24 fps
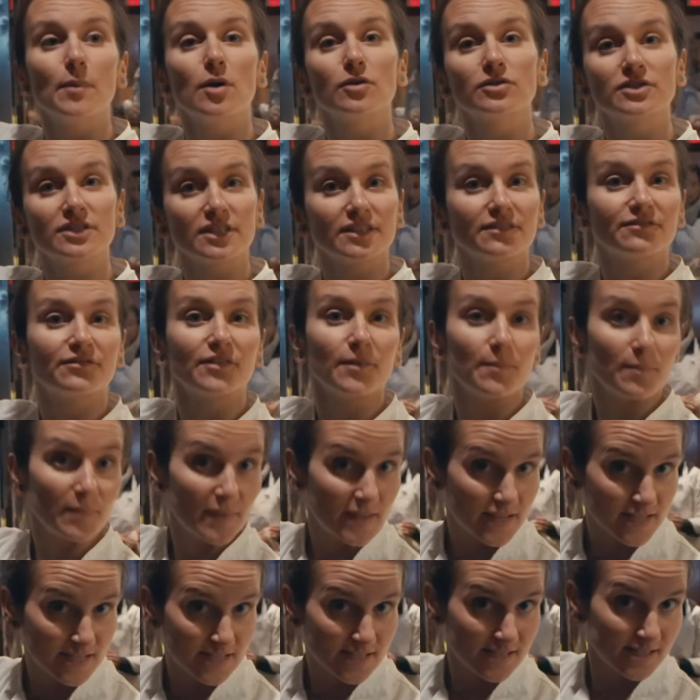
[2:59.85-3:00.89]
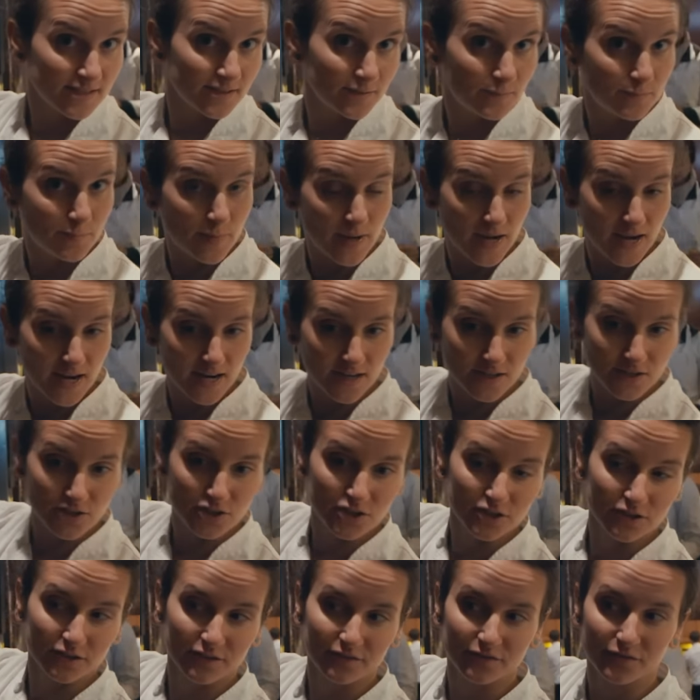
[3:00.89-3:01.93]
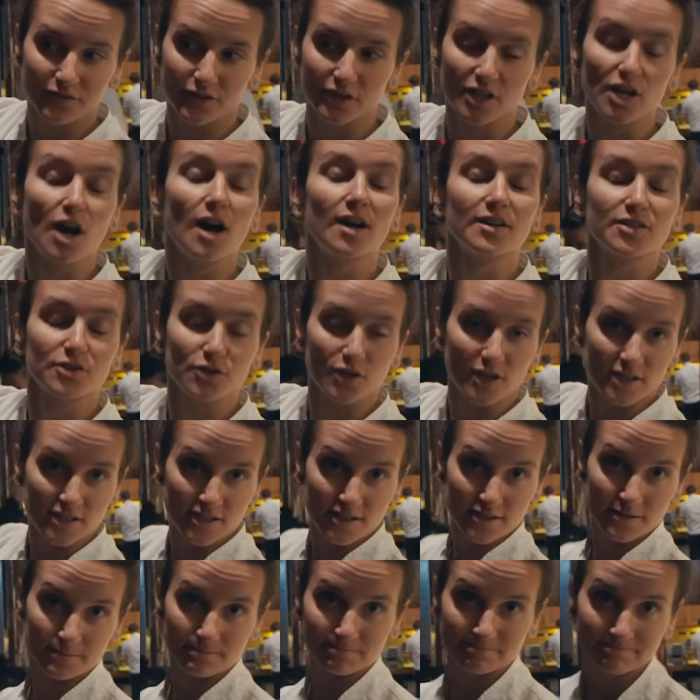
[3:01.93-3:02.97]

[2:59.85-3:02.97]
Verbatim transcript: mostly from this page for the entrees.